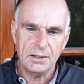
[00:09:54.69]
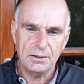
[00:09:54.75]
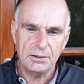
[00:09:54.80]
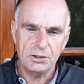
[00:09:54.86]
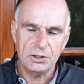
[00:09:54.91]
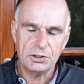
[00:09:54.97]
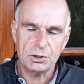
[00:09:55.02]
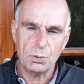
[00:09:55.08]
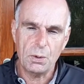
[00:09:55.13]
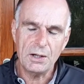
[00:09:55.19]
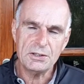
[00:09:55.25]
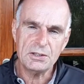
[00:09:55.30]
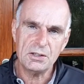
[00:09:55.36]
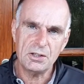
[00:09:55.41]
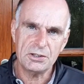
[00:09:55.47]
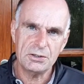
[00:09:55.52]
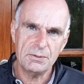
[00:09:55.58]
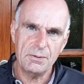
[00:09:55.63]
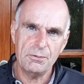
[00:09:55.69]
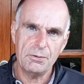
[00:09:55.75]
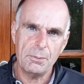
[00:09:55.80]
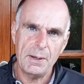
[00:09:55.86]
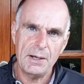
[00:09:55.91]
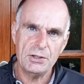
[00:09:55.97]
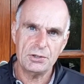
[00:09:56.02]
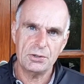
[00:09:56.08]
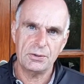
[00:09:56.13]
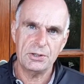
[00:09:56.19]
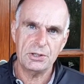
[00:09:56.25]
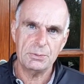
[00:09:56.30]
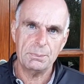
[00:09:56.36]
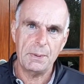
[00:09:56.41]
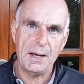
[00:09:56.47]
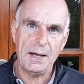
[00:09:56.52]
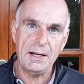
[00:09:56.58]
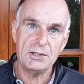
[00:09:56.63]
There's quite a lot of information on this
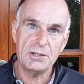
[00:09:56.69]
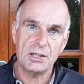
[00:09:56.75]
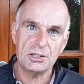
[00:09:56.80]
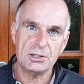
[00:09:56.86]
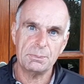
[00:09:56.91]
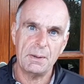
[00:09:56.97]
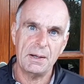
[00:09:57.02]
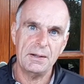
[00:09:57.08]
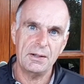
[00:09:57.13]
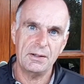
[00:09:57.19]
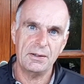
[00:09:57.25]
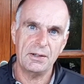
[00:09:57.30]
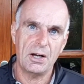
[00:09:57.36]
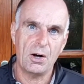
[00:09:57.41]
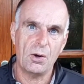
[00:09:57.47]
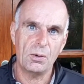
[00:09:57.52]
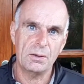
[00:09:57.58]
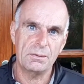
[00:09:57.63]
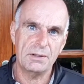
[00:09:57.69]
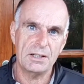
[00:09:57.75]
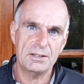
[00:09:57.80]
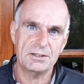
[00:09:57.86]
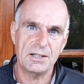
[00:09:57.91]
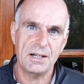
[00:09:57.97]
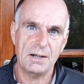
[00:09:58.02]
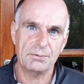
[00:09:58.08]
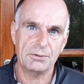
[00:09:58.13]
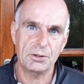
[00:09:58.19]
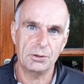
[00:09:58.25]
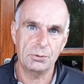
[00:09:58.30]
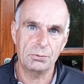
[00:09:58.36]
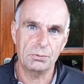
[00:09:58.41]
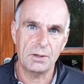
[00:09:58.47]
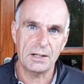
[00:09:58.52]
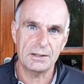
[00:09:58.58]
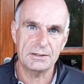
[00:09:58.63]
page. I spent the whole of yesterday
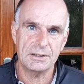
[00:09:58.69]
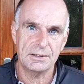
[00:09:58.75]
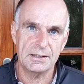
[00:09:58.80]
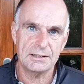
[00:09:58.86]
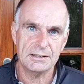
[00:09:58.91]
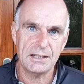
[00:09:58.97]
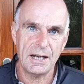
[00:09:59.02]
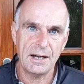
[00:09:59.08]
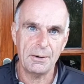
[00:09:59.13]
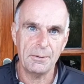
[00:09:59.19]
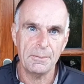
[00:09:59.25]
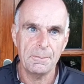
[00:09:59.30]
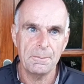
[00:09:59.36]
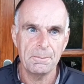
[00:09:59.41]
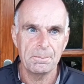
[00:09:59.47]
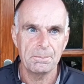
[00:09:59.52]
afternoon writing this out.